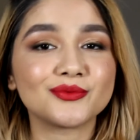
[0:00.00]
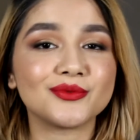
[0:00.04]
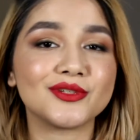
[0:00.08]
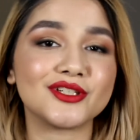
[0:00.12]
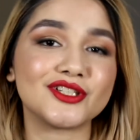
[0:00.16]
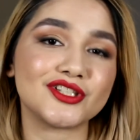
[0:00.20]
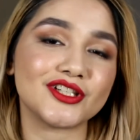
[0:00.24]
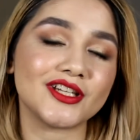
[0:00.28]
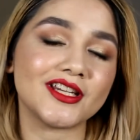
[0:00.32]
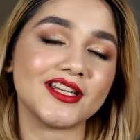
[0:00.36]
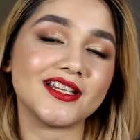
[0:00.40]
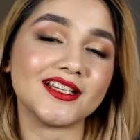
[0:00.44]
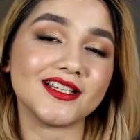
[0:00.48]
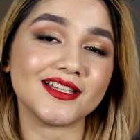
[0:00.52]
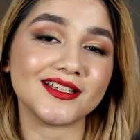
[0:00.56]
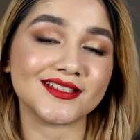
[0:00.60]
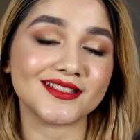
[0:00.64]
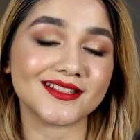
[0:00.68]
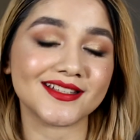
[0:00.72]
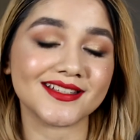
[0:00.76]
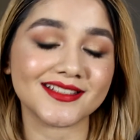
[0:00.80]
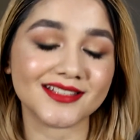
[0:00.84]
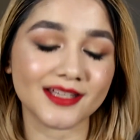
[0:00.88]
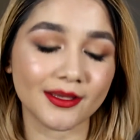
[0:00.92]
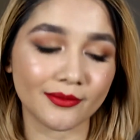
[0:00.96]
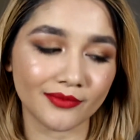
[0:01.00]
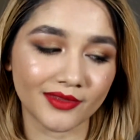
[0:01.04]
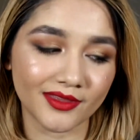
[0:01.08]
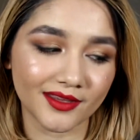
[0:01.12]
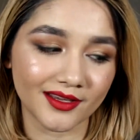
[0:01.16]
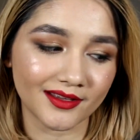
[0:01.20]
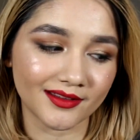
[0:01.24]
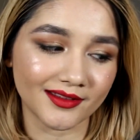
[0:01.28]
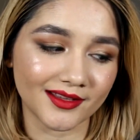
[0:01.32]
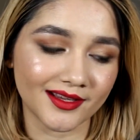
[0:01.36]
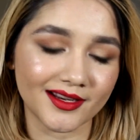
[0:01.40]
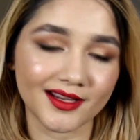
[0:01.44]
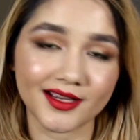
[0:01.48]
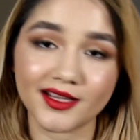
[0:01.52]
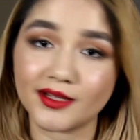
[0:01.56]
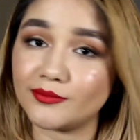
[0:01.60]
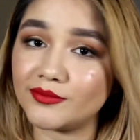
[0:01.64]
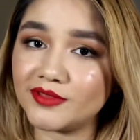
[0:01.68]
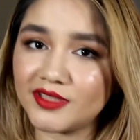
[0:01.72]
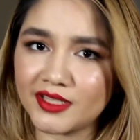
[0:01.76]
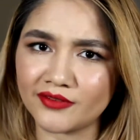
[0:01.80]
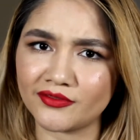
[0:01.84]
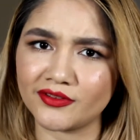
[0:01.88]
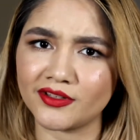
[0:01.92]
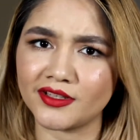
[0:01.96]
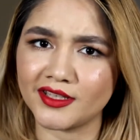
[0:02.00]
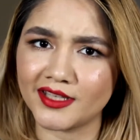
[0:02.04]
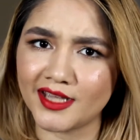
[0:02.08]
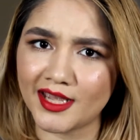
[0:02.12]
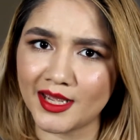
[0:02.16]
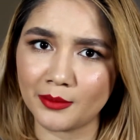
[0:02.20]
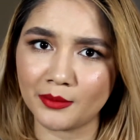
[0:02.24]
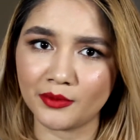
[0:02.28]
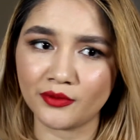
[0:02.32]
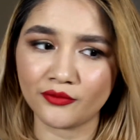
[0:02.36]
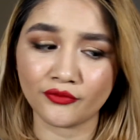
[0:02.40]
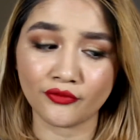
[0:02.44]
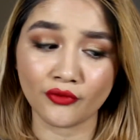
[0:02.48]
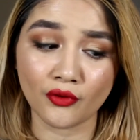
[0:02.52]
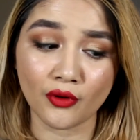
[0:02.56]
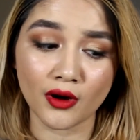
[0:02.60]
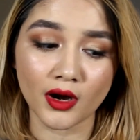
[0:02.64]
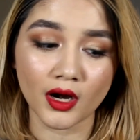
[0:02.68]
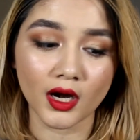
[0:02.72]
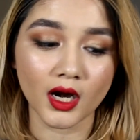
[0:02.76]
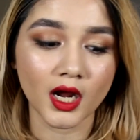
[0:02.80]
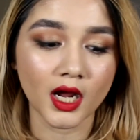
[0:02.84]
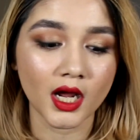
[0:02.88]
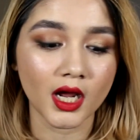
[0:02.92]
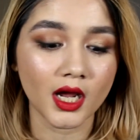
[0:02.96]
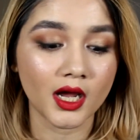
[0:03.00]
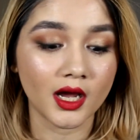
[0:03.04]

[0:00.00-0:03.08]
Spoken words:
which is something that I'm definitely aiming for.